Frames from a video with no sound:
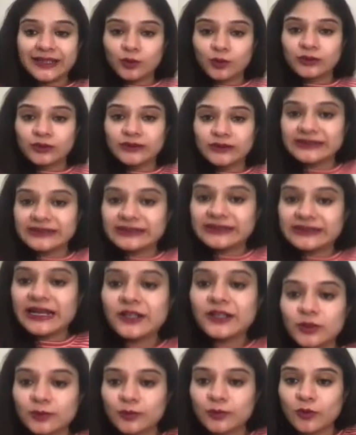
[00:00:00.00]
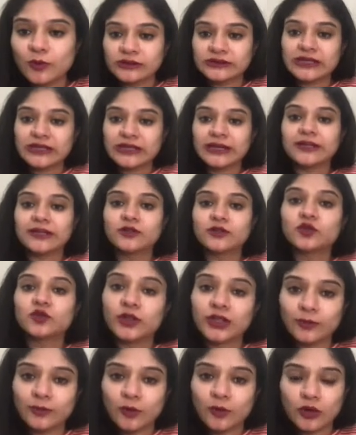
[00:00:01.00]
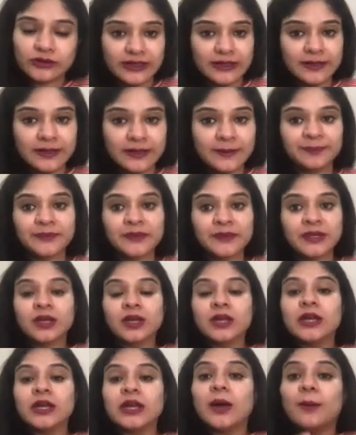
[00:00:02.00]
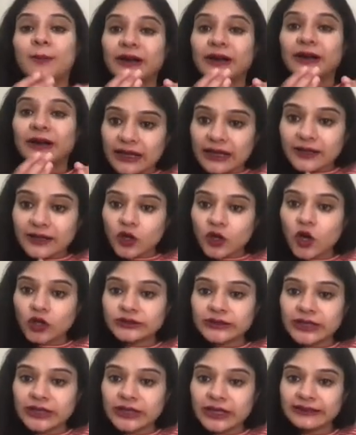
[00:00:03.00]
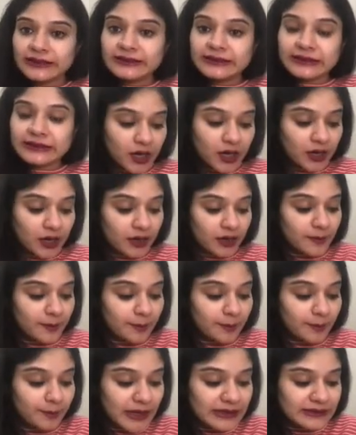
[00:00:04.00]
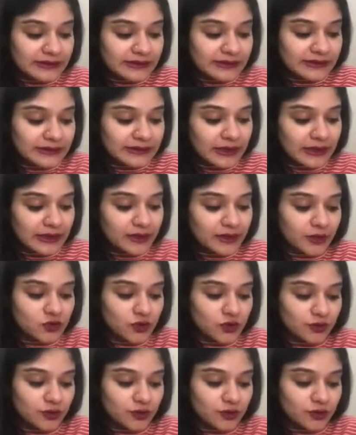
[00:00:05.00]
that is calcium oxide, sodium oxide. Metallic oxides are basic in nature.